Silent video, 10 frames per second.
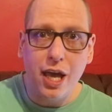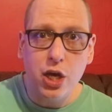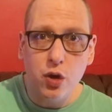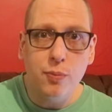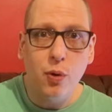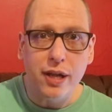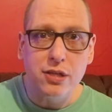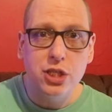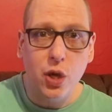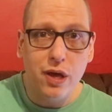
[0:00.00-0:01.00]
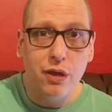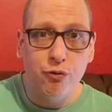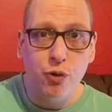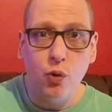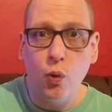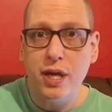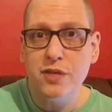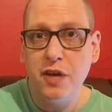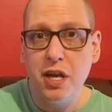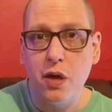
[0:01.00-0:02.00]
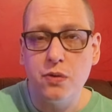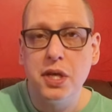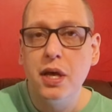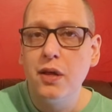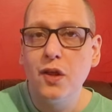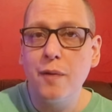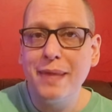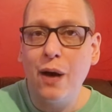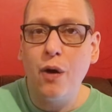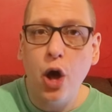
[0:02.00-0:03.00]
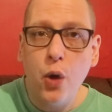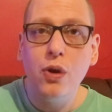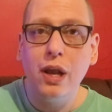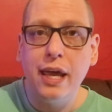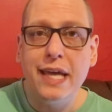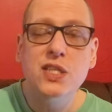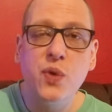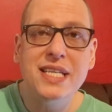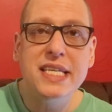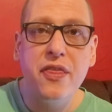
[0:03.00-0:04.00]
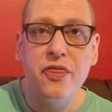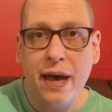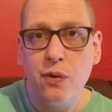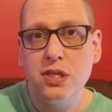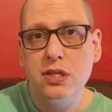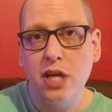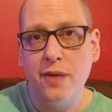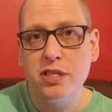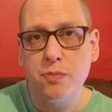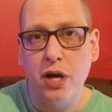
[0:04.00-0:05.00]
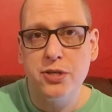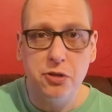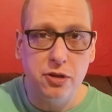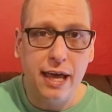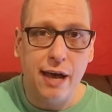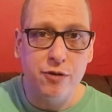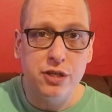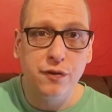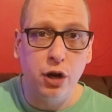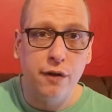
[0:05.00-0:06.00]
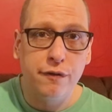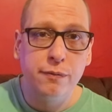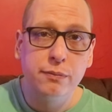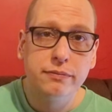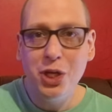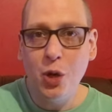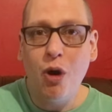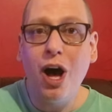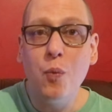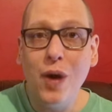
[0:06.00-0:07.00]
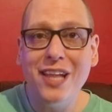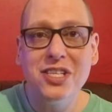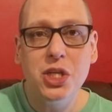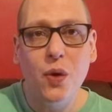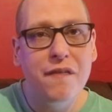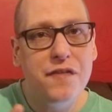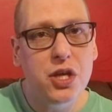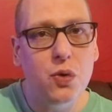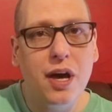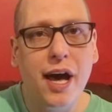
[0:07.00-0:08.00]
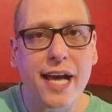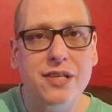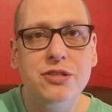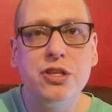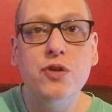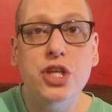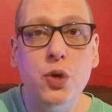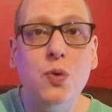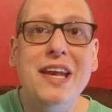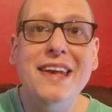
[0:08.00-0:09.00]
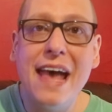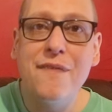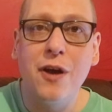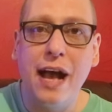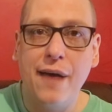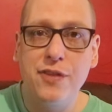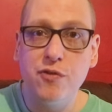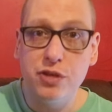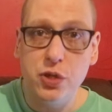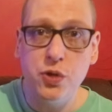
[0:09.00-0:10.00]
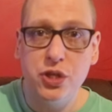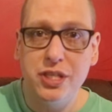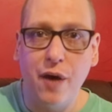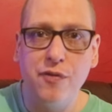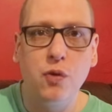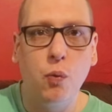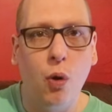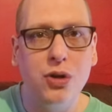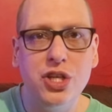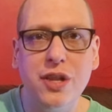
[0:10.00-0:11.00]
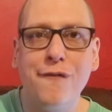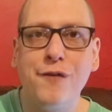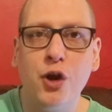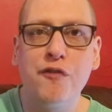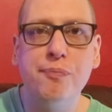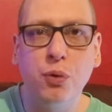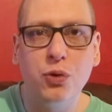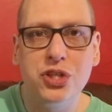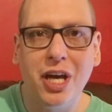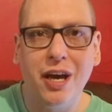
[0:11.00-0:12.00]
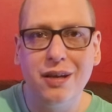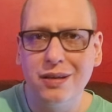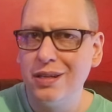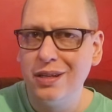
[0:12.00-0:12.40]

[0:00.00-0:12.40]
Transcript: IQ points going through all his videos that I'm now only 20,000 times smarter than the average Flerf. But you know what? I'm willing to do it for you guys, so you never have to reduce yourself to watching the Flerf bullshit.